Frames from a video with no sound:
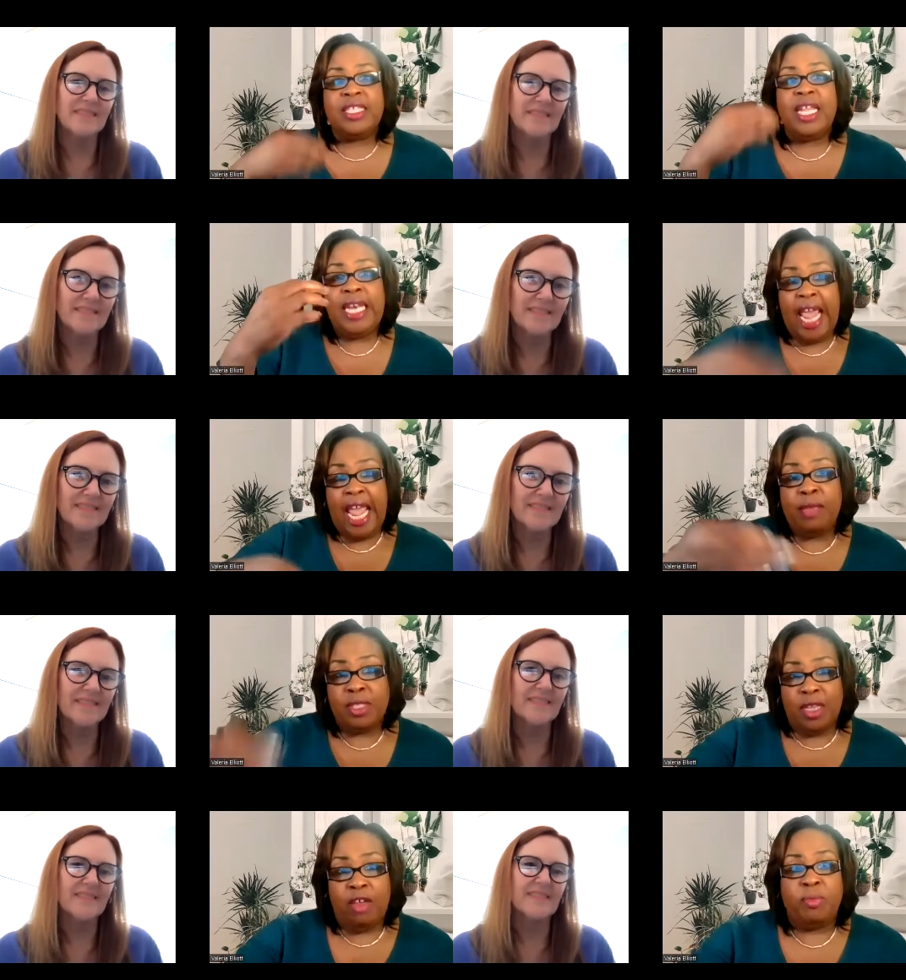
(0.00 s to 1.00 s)
Speaker 1: us the
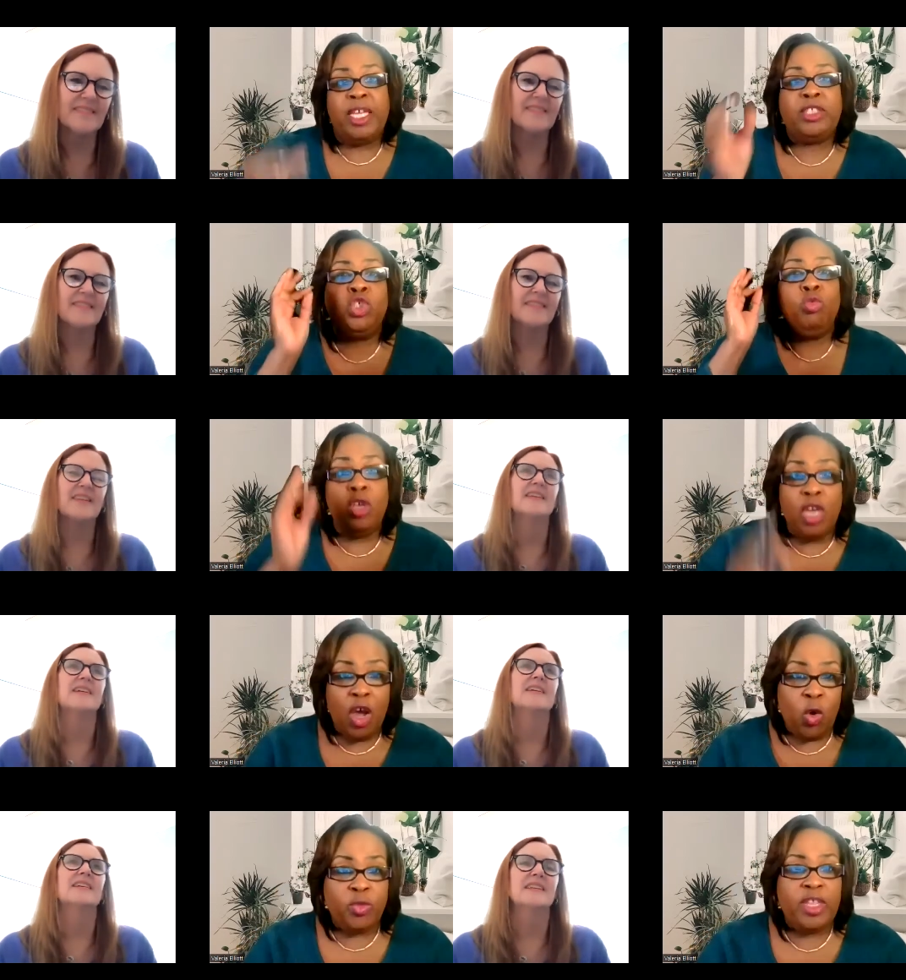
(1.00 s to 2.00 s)
names of them that you
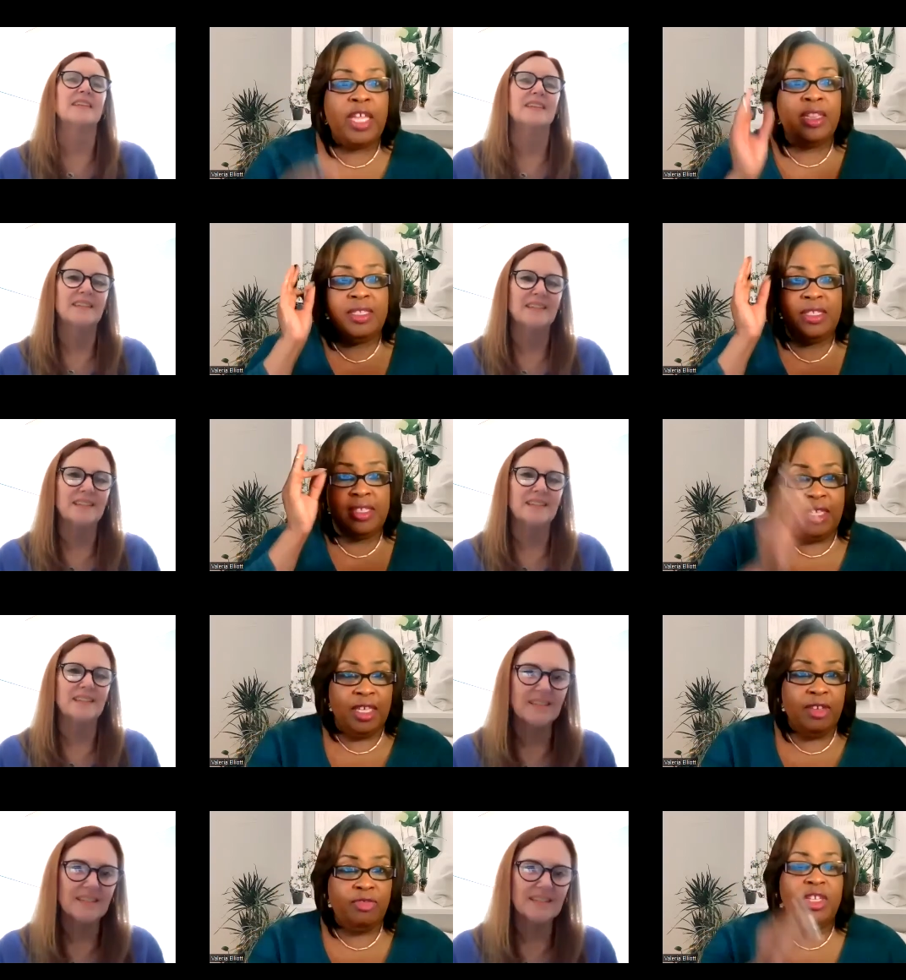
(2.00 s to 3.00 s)
know that this is a
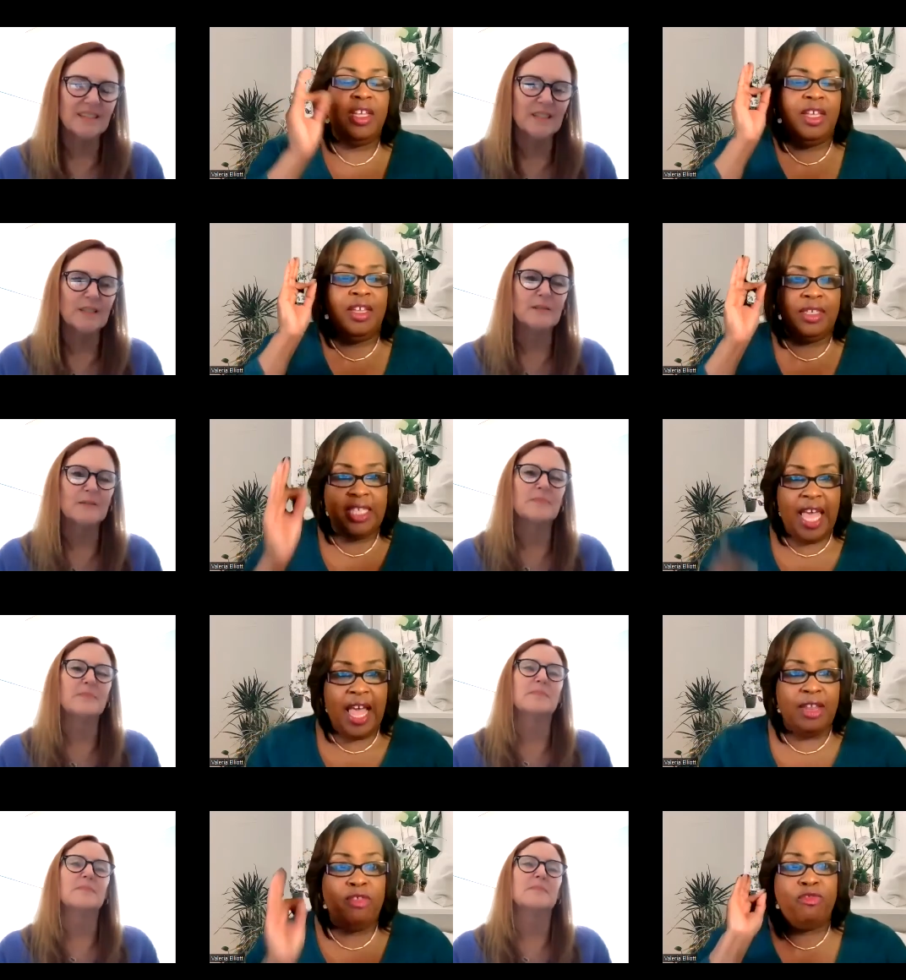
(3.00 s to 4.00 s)
gift and a
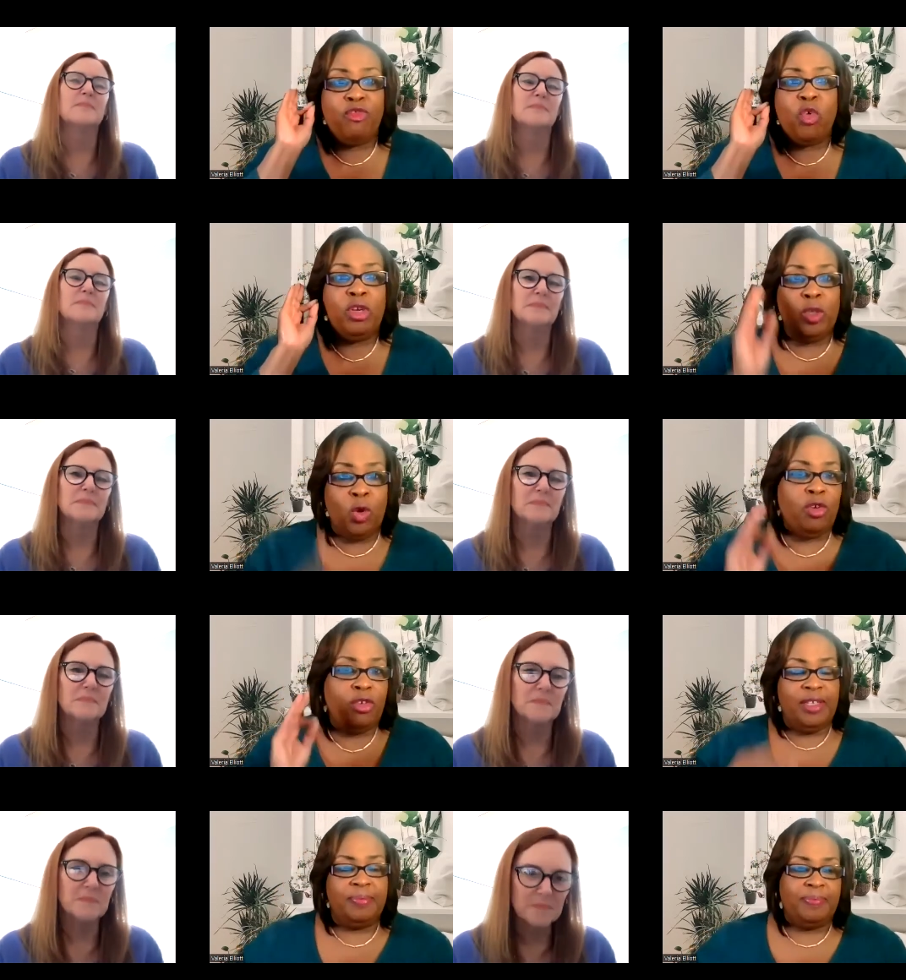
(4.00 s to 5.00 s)
talent for
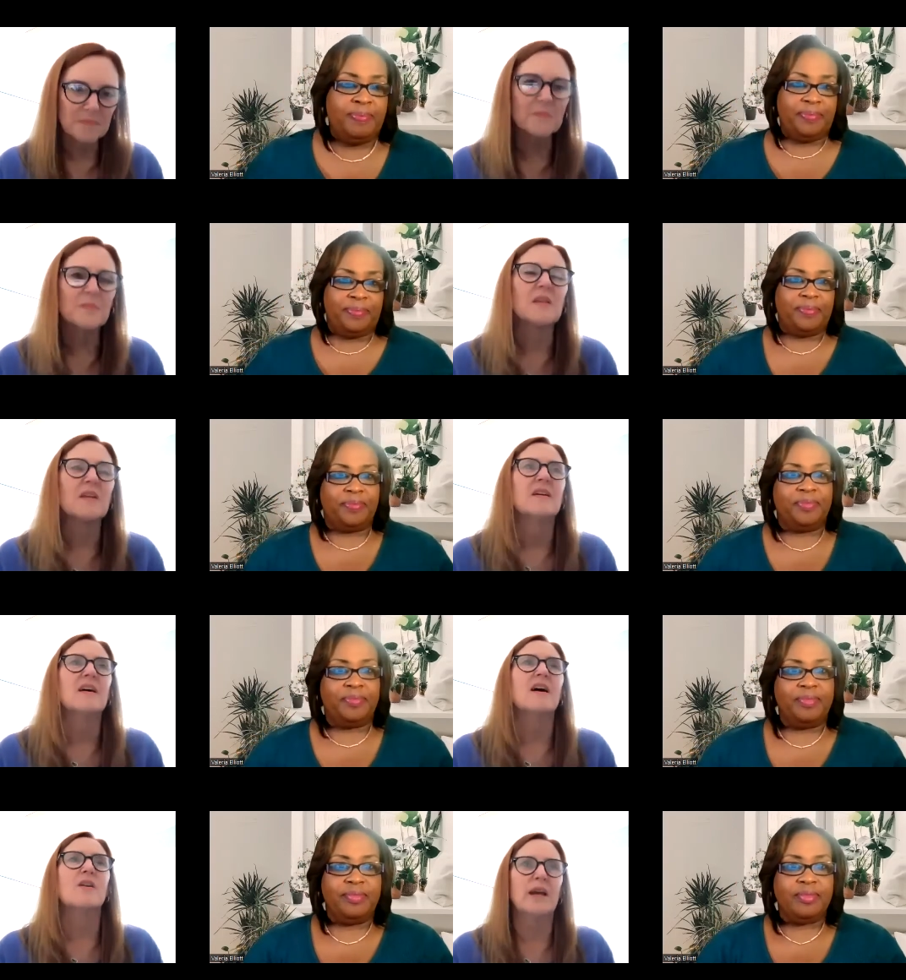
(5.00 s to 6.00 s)
Lorrie.
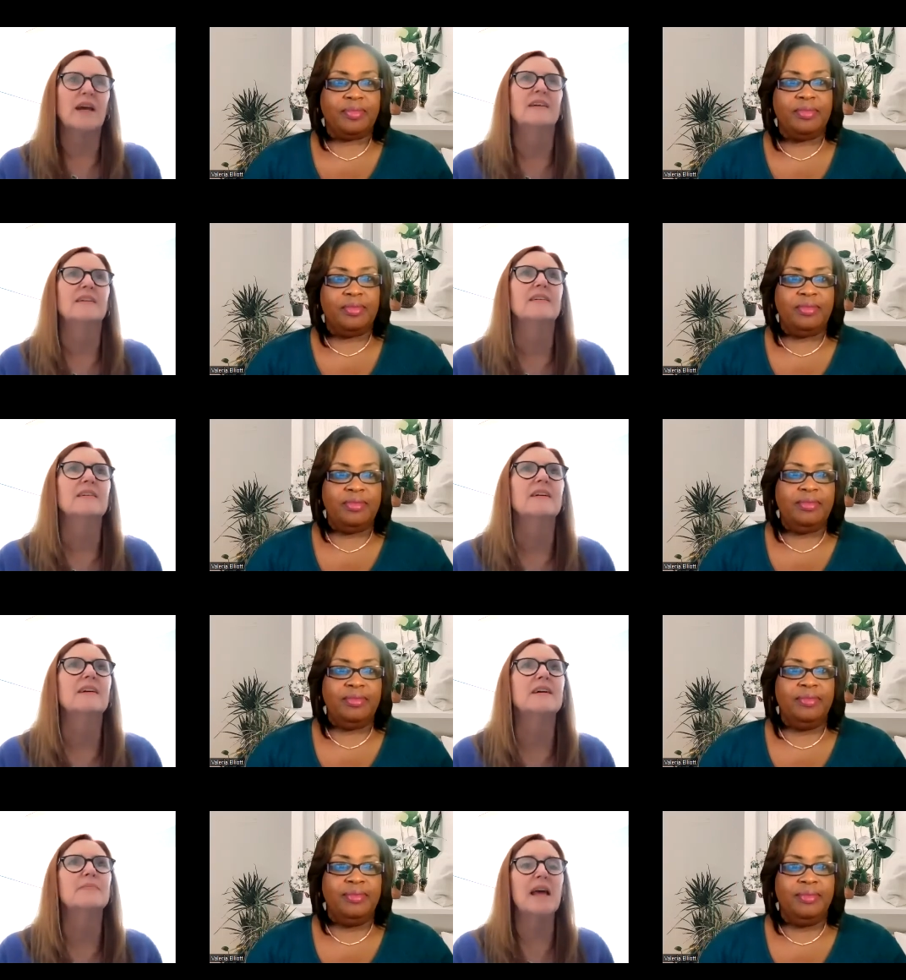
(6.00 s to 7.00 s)
Speaker 2: Okay.
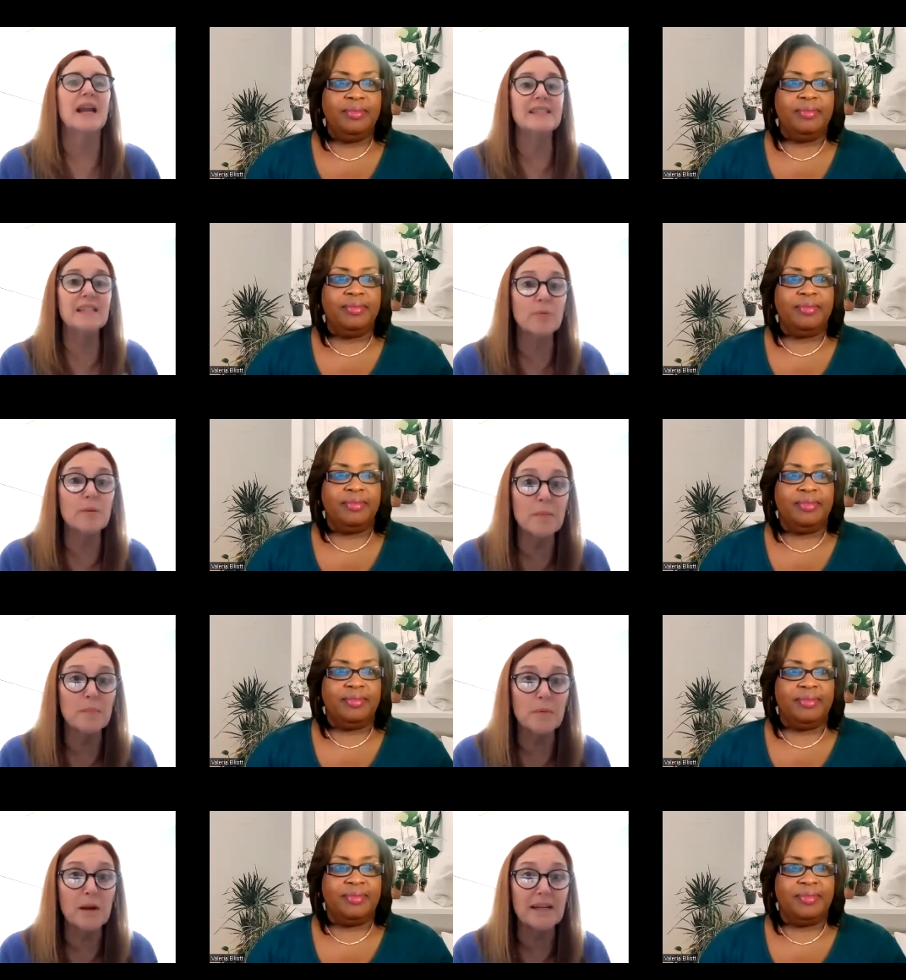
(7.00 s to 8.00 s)
Um, and I did
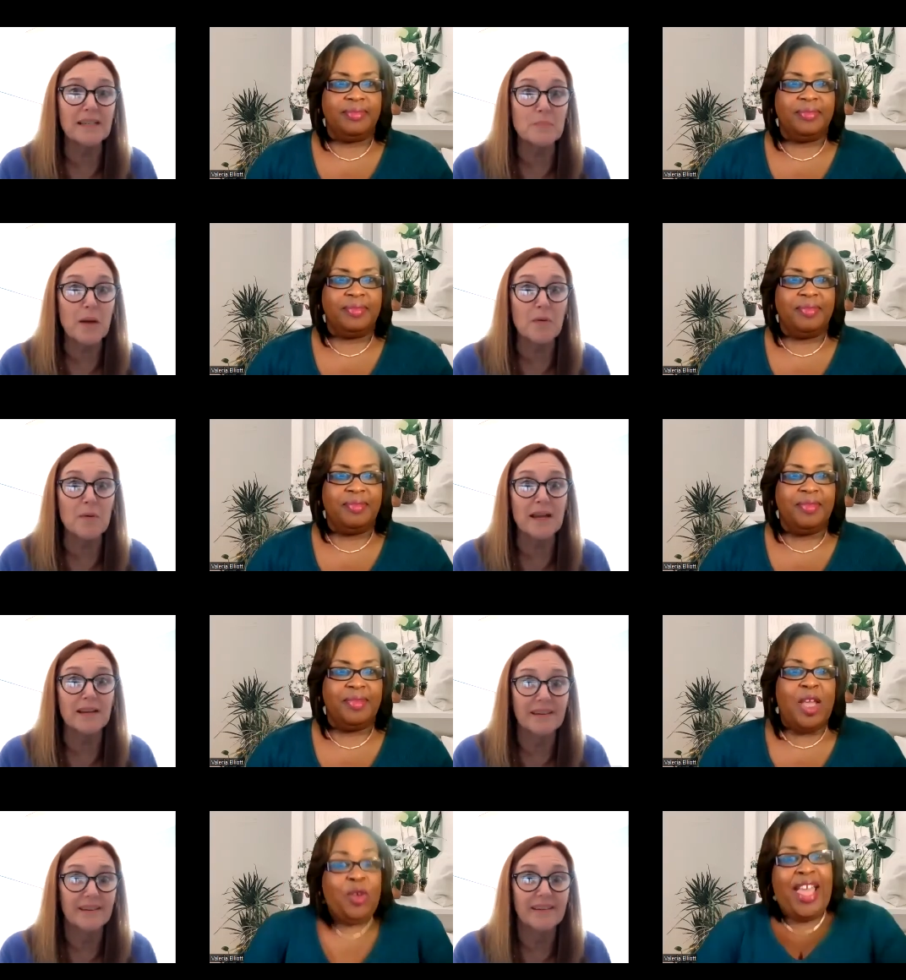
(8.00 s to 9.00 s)
remember what it is, by the way.
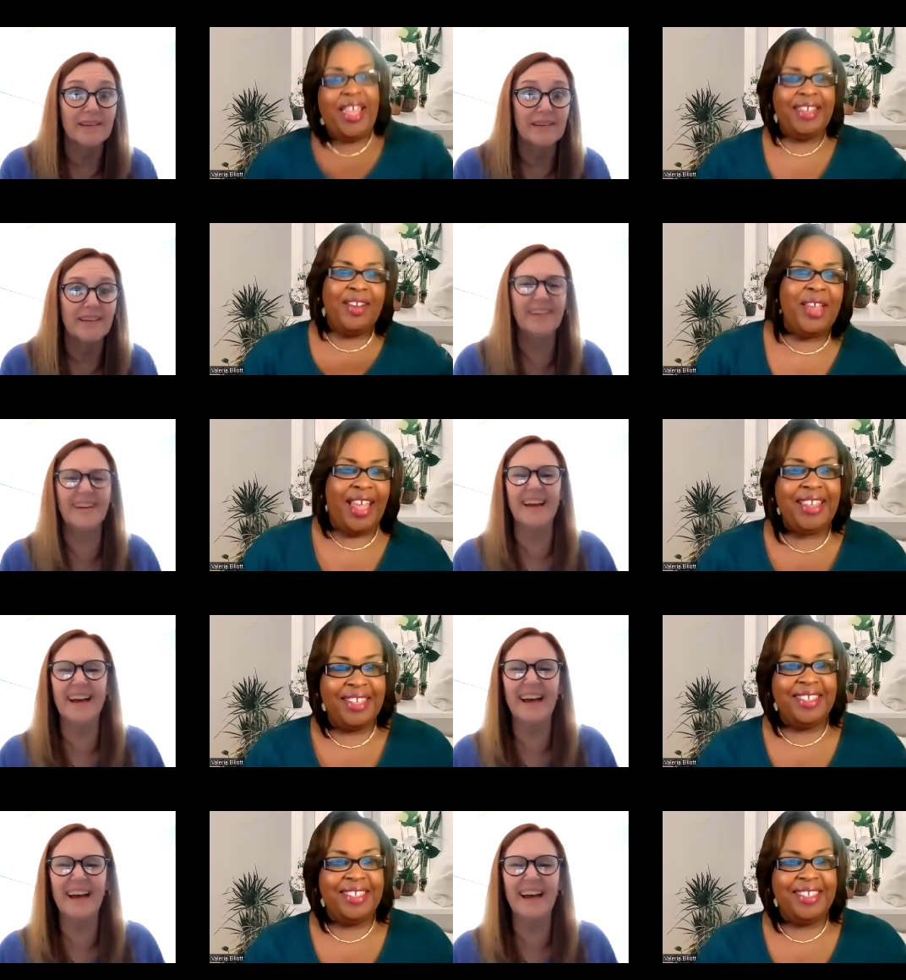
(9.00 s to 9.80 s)
Speaker 1: Okay. Okay.